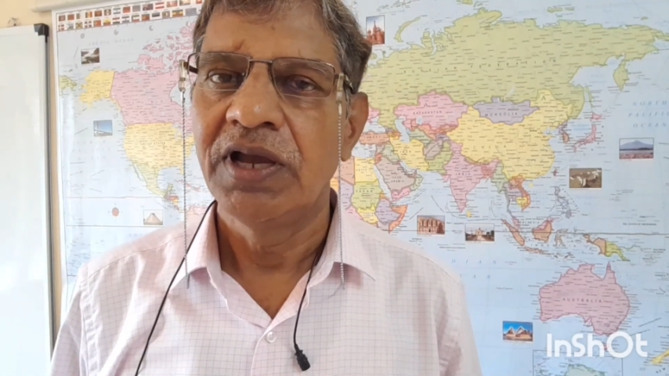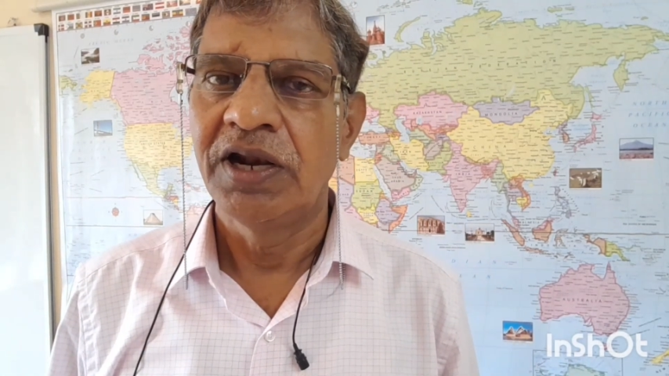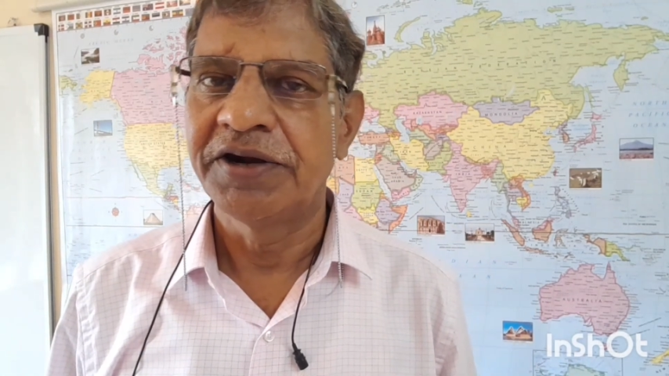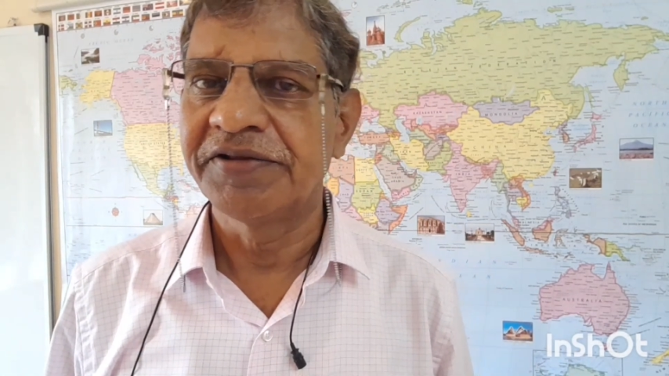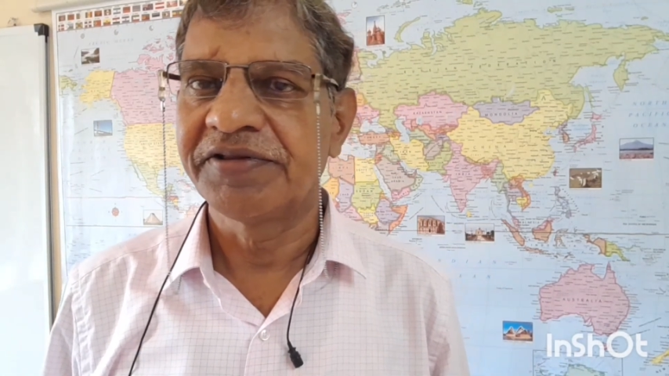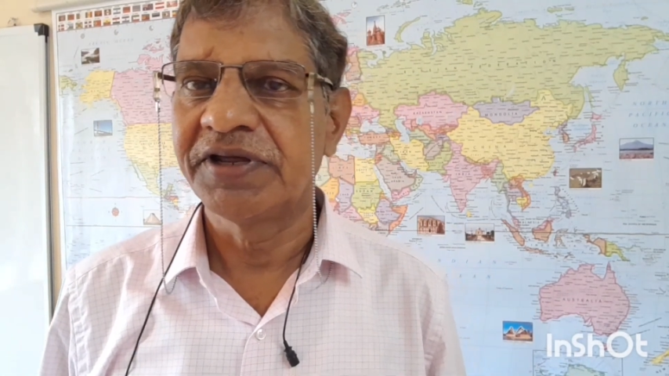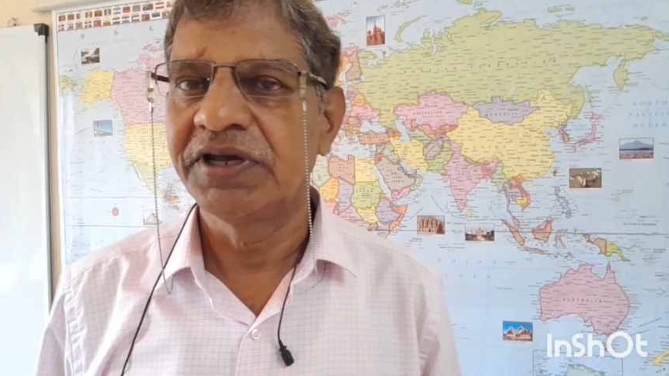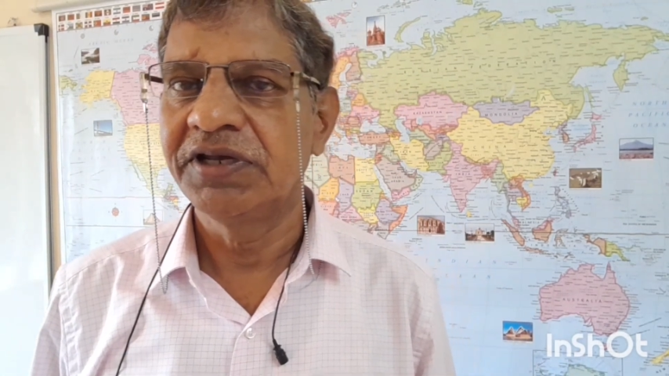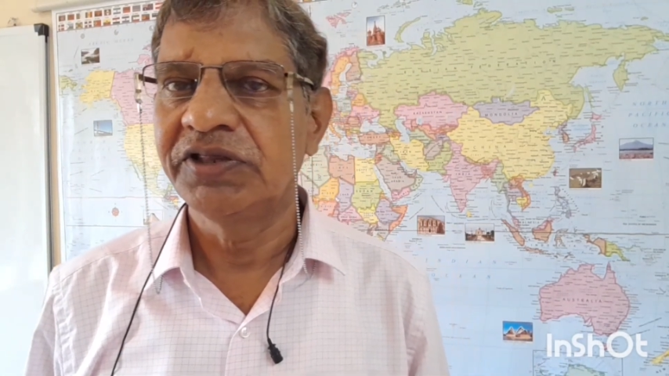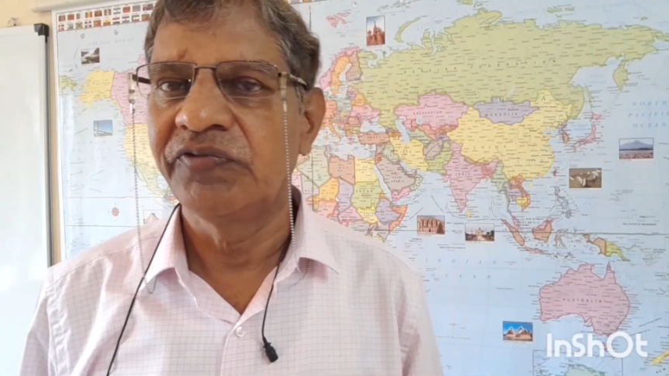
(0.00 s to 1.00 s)
Let us
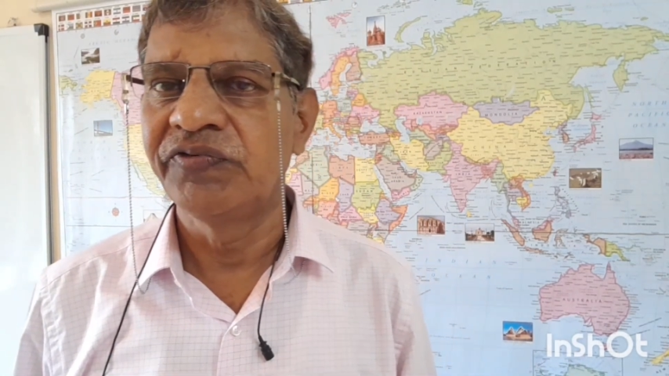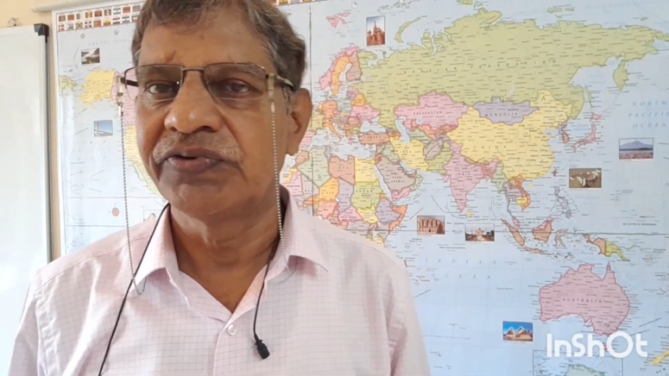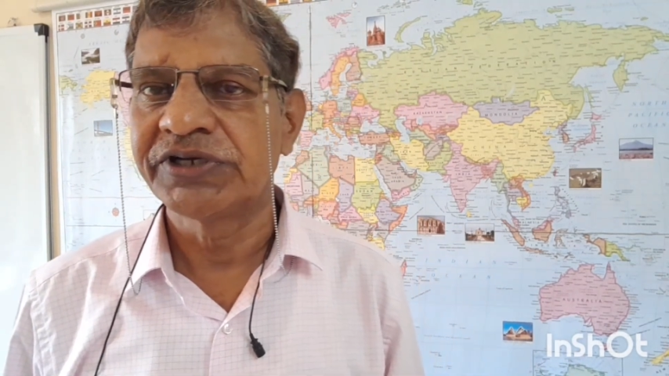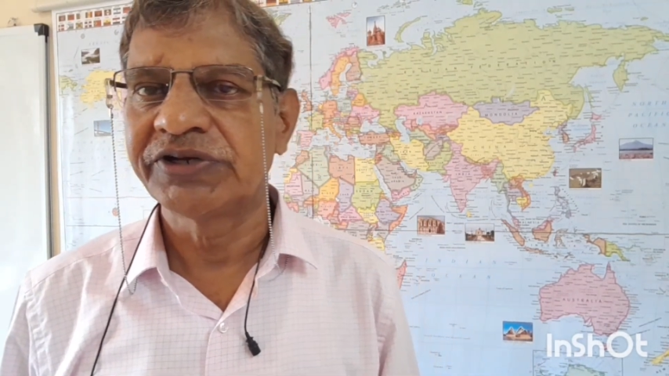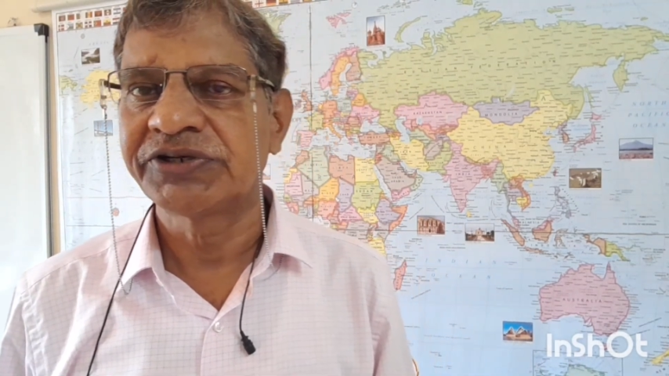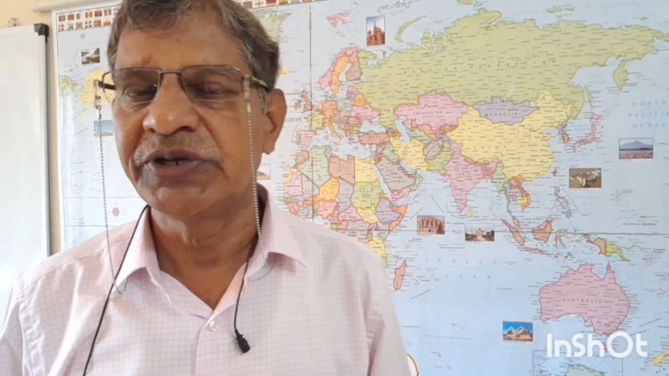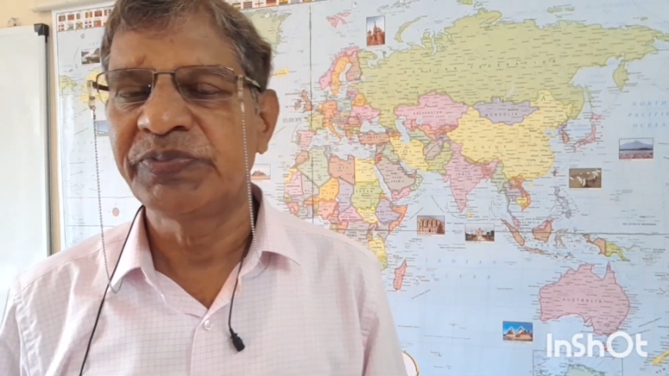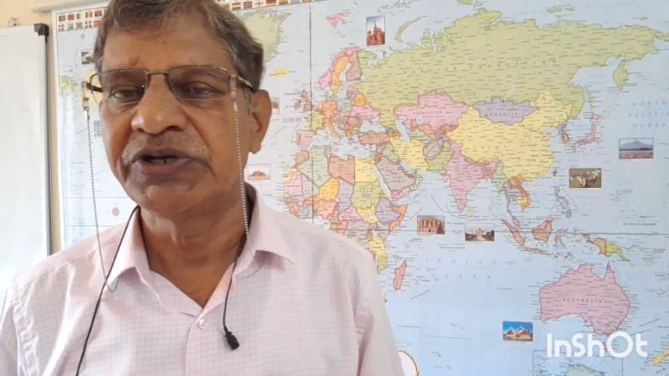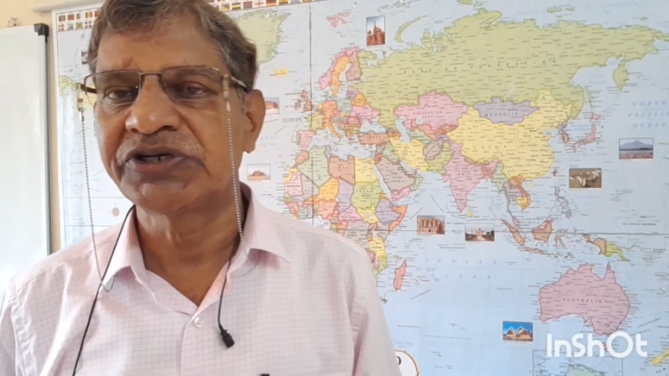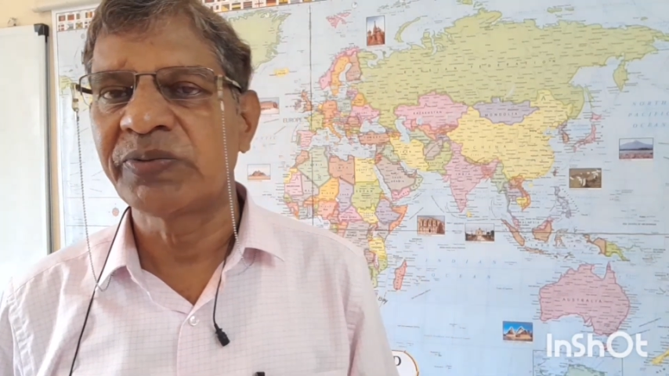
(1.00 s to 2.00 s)
say the ship
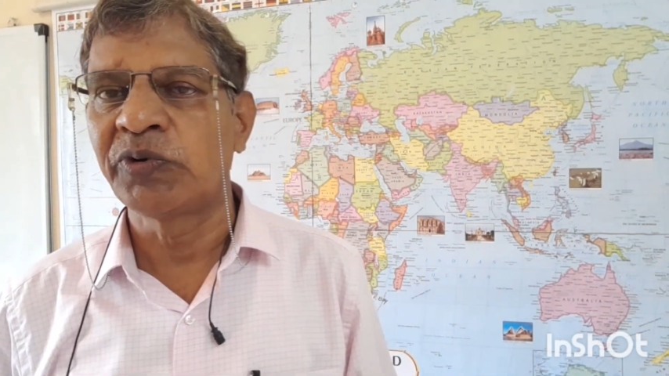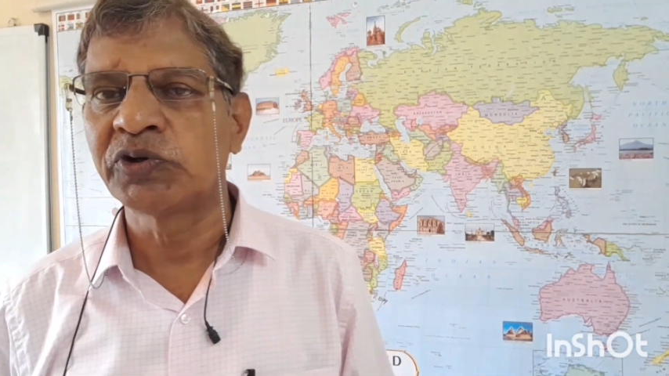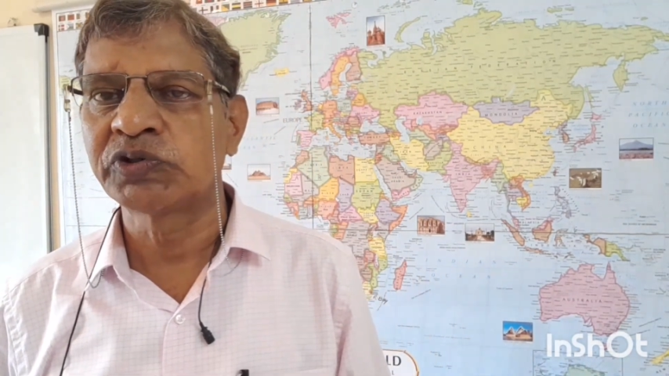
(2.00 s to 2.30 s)
is supposed